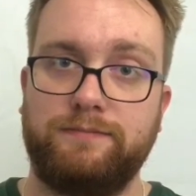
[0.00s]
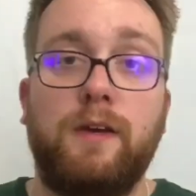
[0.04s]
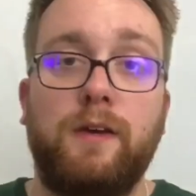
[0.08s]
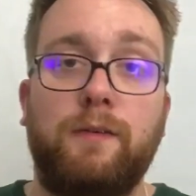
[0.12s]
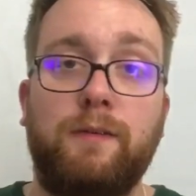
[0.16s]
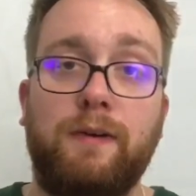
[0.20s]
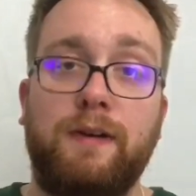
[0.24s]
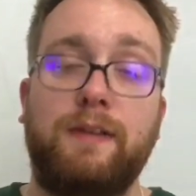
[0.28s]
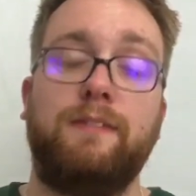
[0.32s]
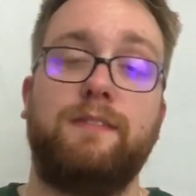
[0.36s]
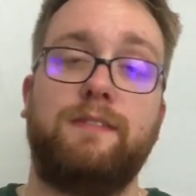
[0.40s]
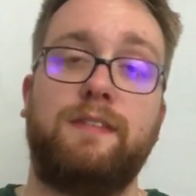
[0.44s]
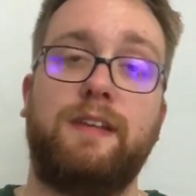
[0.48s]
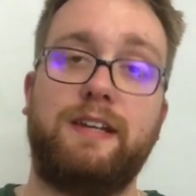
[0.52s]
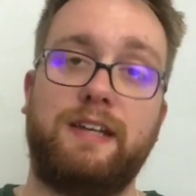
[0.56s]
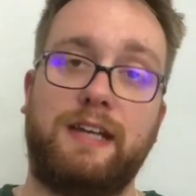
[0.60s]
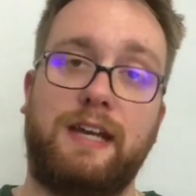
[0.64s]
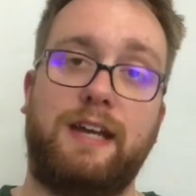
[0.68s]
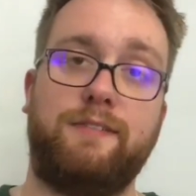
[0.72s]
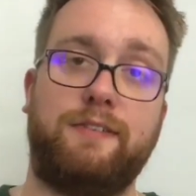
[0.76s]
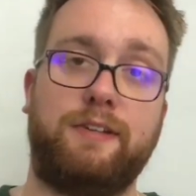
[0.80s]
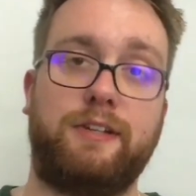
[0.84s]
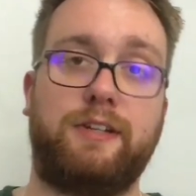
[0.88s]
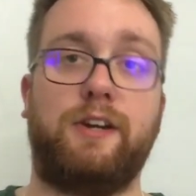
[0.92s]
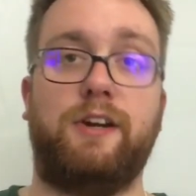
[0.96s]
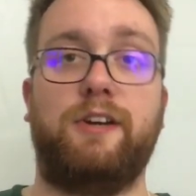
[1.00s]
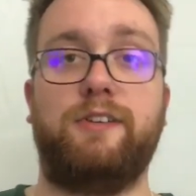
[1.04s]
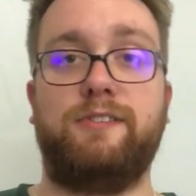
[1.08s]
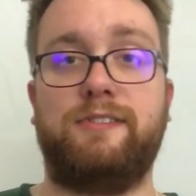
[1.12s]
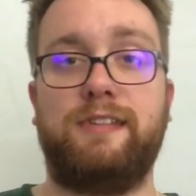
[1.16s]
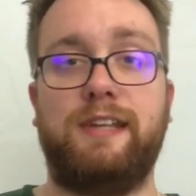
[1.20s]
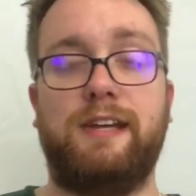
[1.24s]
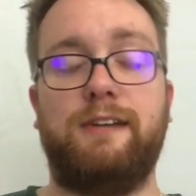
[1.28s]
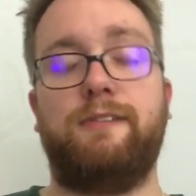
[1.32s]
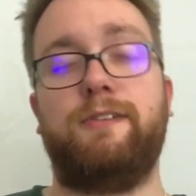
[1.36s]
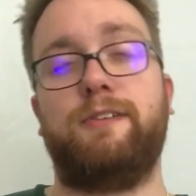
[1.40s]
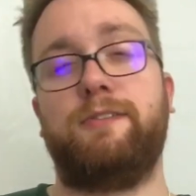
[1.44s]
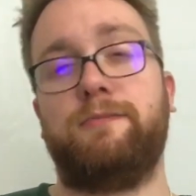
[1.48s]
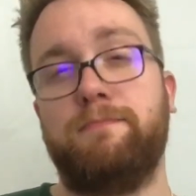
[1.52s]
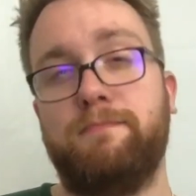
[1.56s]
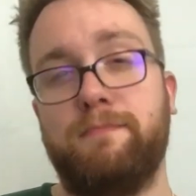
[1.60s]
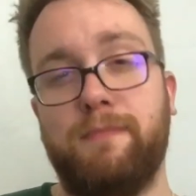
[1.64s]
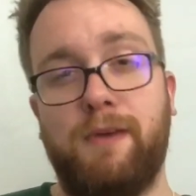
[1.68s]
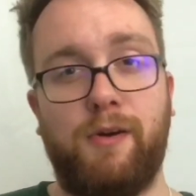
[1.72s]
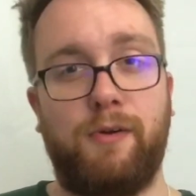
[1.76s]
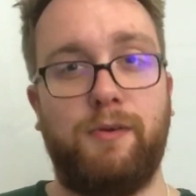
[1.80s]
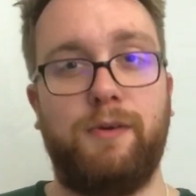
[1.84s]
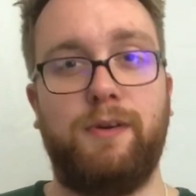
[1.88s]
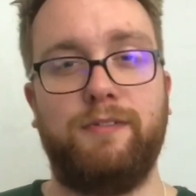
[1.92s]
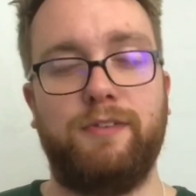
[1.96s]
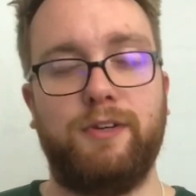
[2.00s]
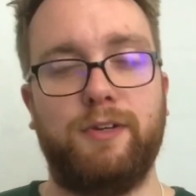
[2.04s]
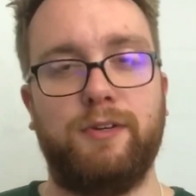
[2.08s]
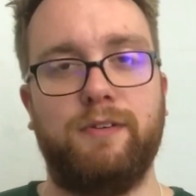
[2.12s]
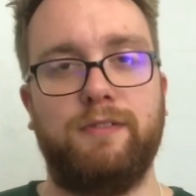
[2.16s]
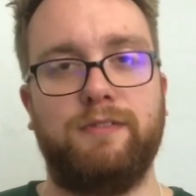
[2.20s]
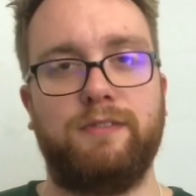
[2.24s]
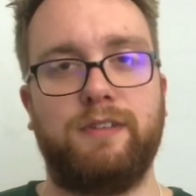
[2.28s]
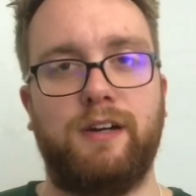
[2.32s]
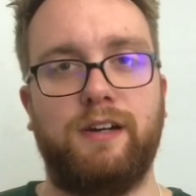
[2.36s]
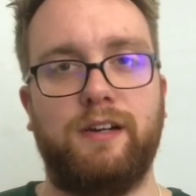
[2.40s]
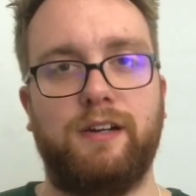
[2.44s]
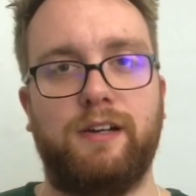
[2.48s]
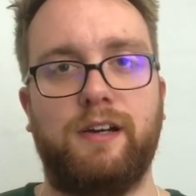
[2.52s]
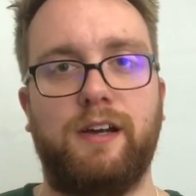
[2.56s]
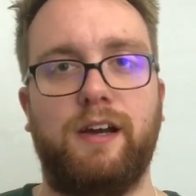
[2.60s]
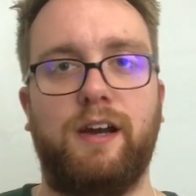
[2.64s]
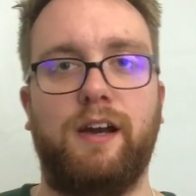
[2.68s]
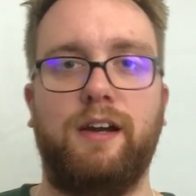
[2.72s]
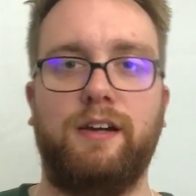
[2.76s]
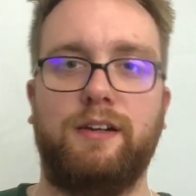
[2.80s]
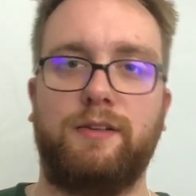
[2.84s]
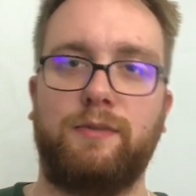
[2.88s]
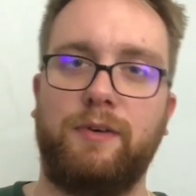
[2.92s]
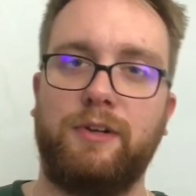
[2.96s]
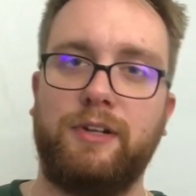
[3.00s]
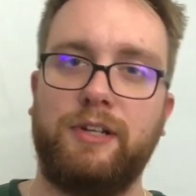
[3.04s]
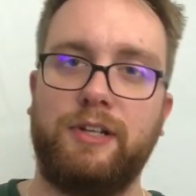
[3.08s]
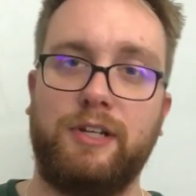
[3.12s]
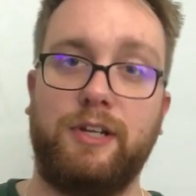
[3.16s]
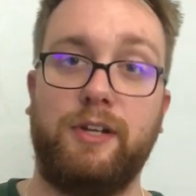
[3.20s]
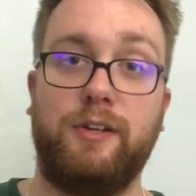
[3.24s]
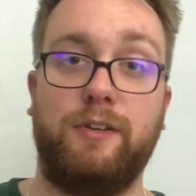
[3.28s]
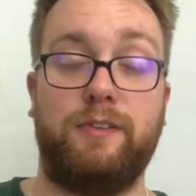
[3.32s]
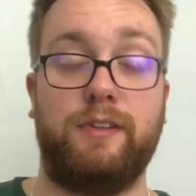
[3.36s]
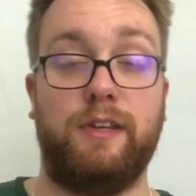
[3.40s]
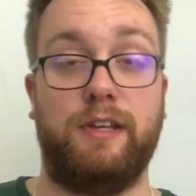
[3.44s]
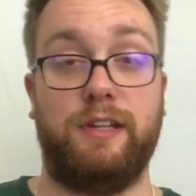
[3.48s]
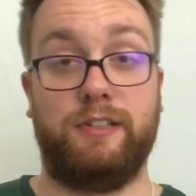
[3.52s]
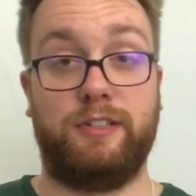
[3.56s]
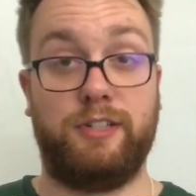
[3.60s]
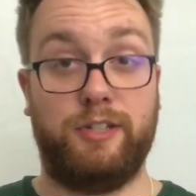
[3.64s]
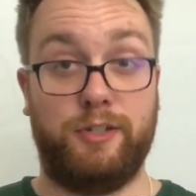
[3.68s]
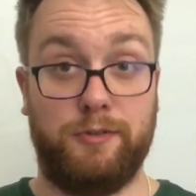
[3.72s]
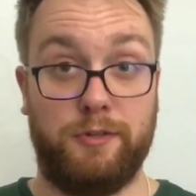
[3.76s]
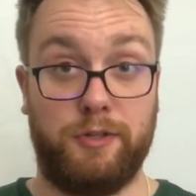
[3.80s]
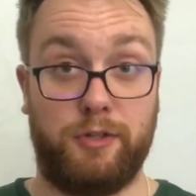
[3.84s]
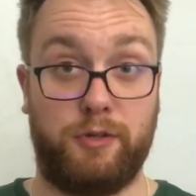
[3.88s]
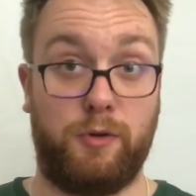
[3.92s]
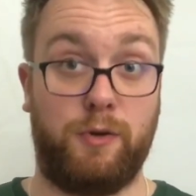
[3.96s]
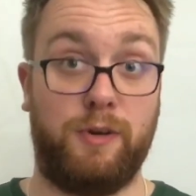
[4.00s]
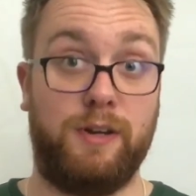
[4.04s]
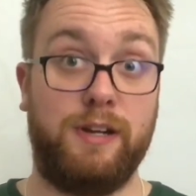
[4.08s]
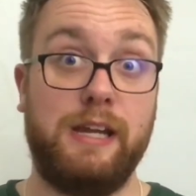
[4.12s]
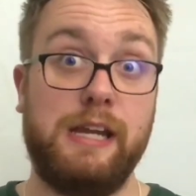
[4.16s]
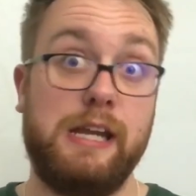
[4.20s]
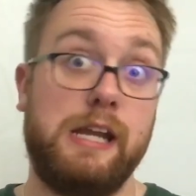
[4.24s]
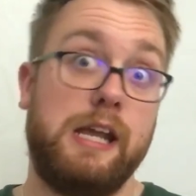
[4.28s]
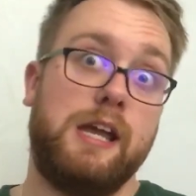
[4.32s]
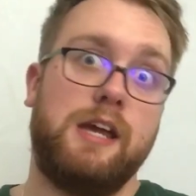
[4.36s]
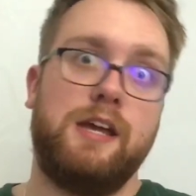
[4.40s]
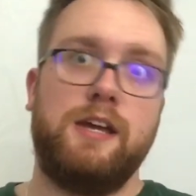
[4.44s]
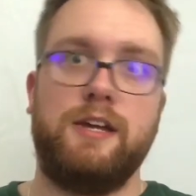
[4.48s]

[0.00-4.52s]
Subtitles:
Well, there you have it, guys. There is my review of Dunkirk. What do you think? Do you agree?